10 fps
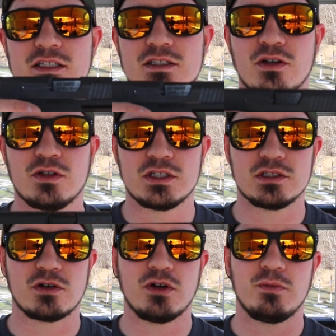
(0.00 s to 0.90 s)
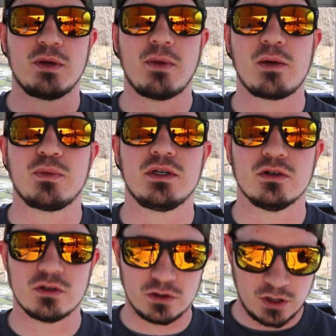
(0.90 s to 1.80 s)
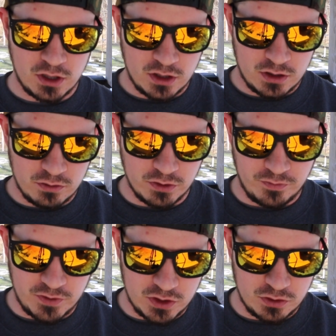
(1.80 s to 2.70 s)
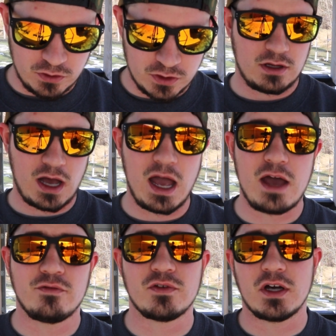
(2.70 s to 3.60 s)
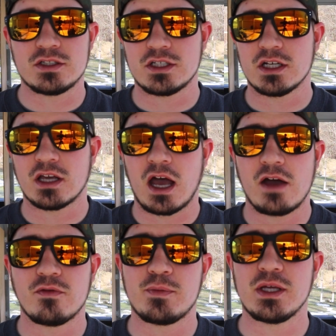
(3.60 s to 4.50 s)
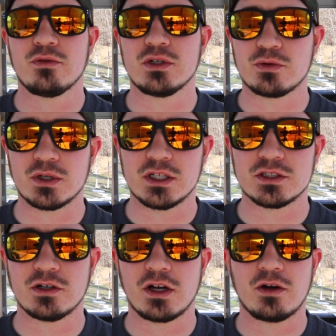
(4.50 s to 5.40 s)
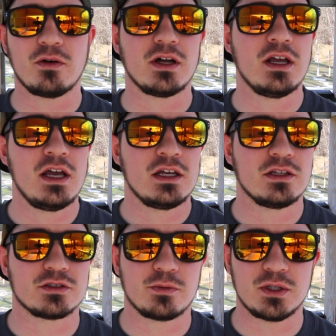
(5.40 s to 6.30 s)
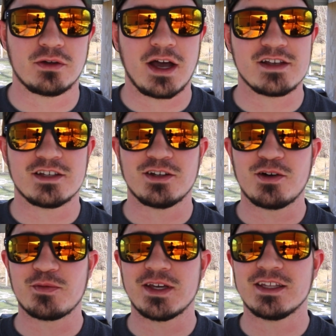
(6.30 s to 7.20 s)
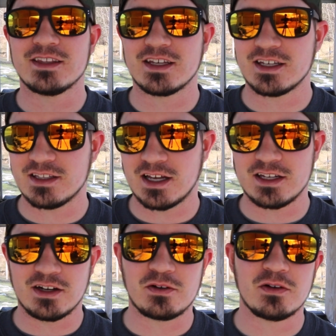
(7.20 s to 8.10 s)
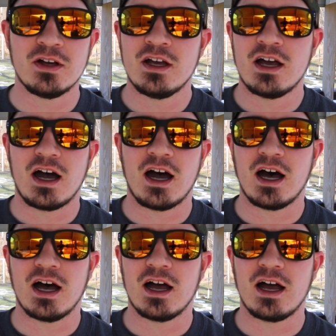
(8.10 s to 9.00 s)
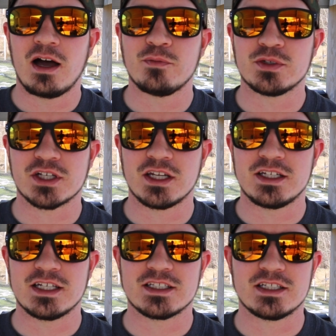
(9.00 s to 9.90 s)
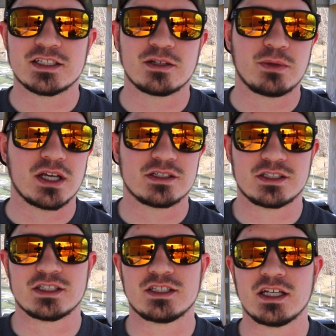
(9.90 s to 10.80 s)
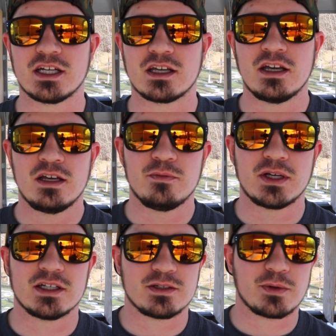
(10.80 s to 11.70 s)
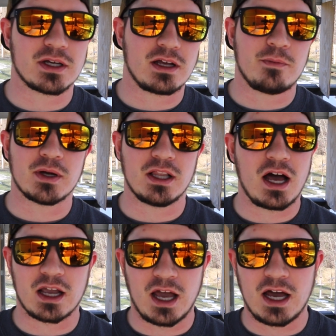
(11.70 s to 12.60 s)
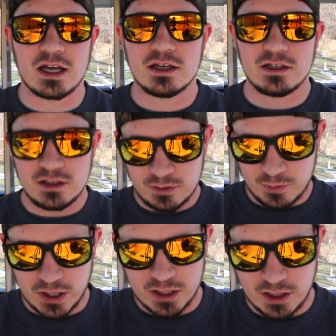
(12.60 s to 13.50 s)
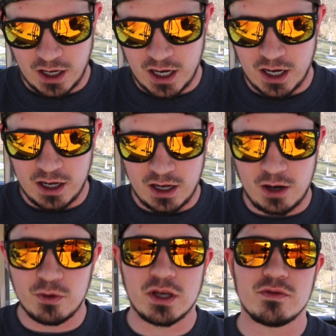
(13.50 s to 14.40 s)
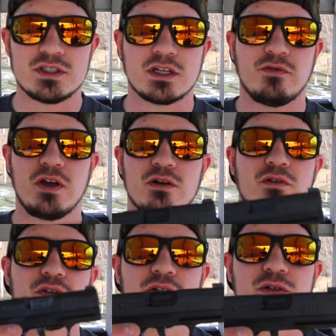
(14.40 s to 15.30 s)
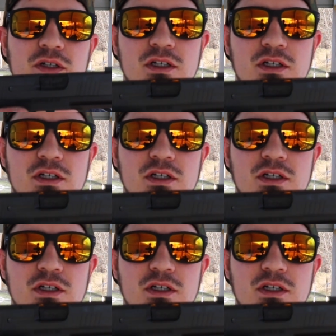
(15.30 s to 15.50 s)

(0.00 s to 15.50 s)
so this is going to be my pure review. I have a Sig, I have a P320, so I don't want some of you guys that know me thinking that, you know, I'm just gonna diss this thing because it's a Sig, because I'm a Glock guy. But I will give this thing a fair review,